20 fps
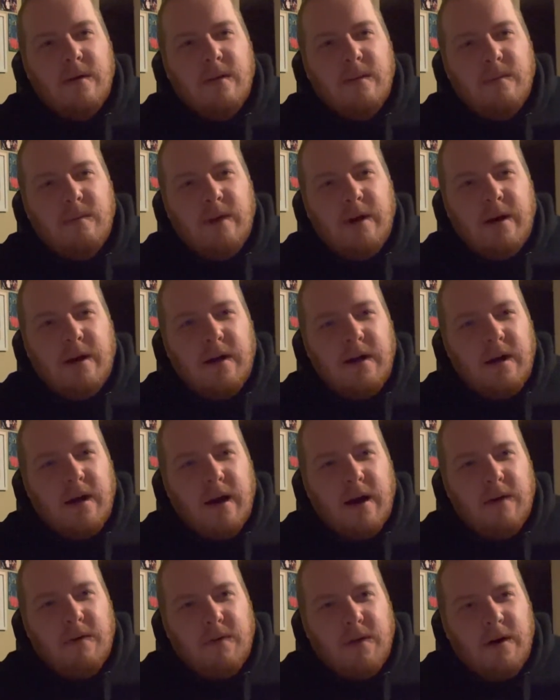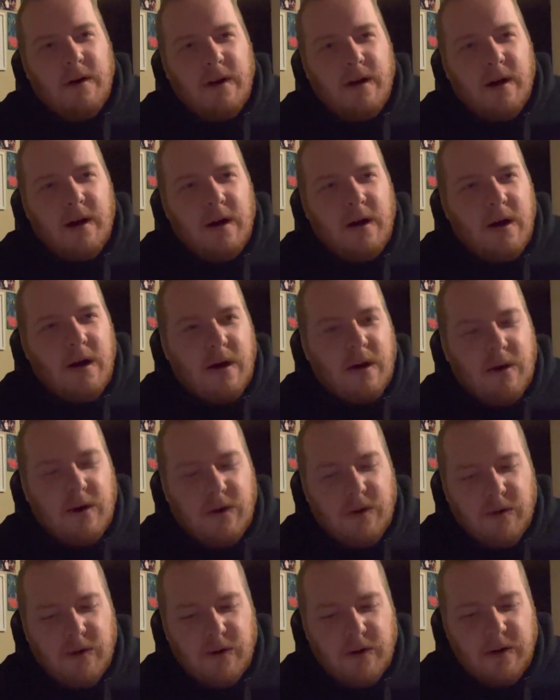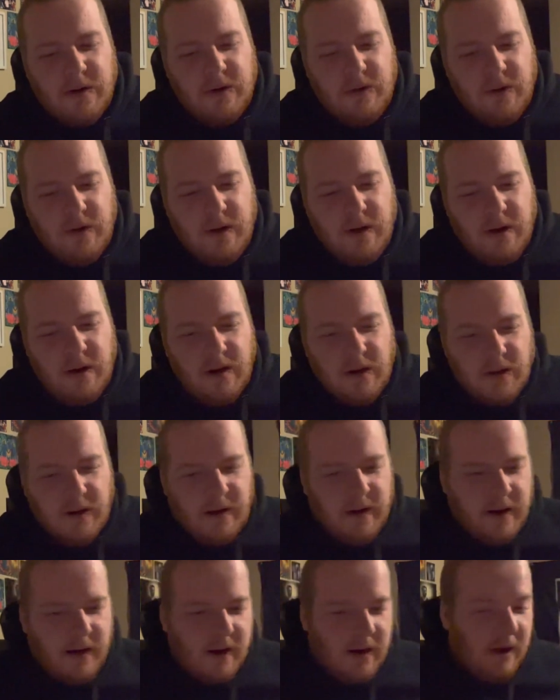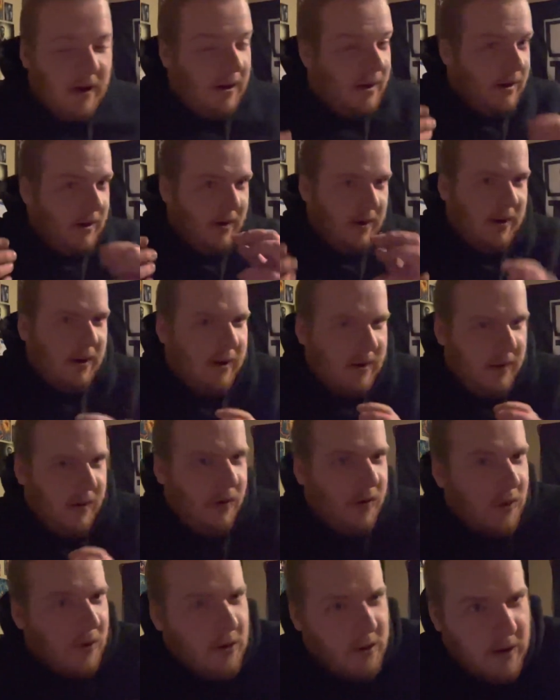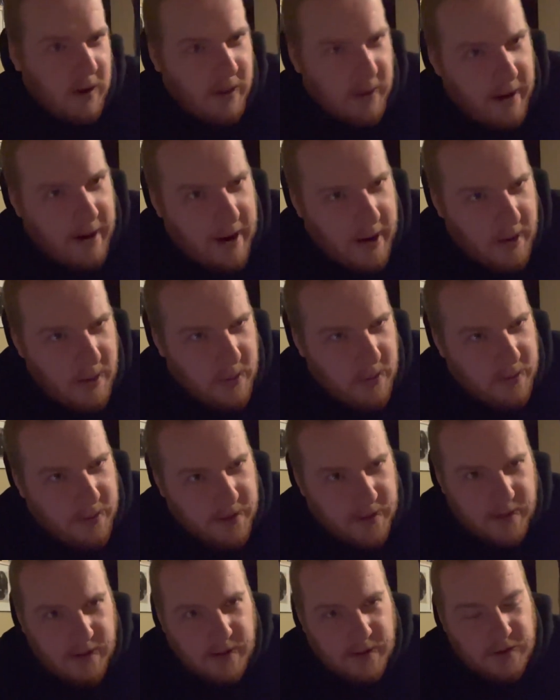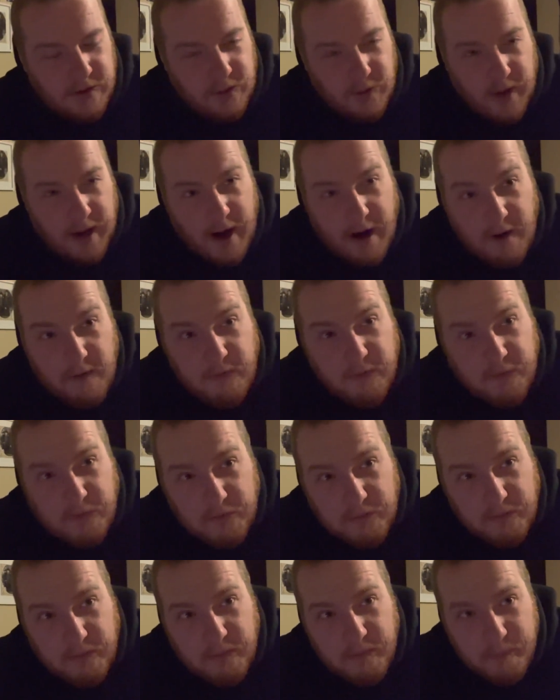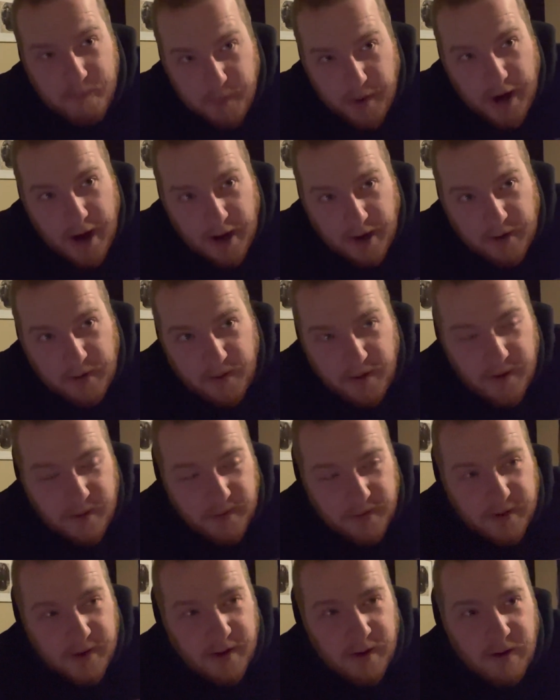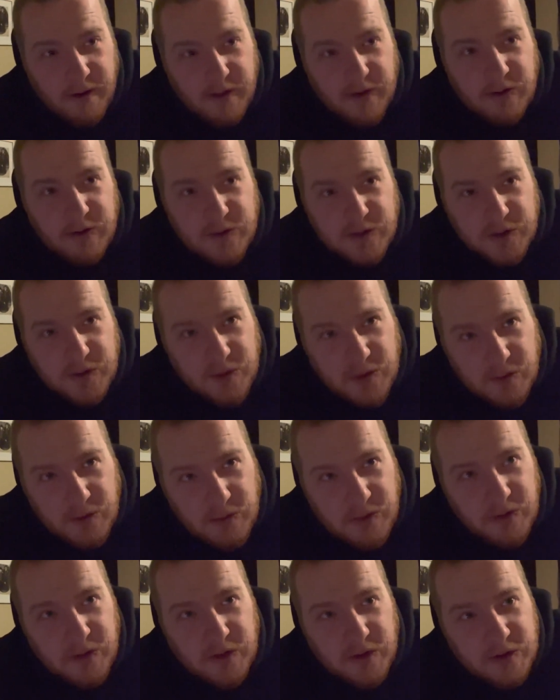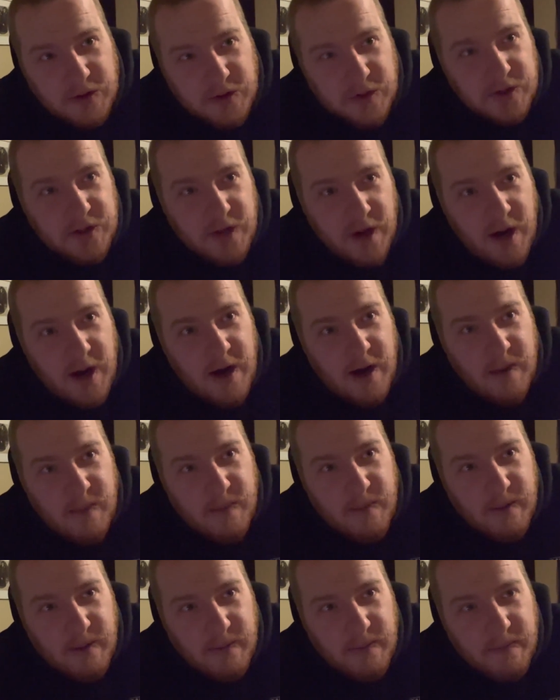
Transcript: making every character look unique. Like, you're allowed to have background characters look the same.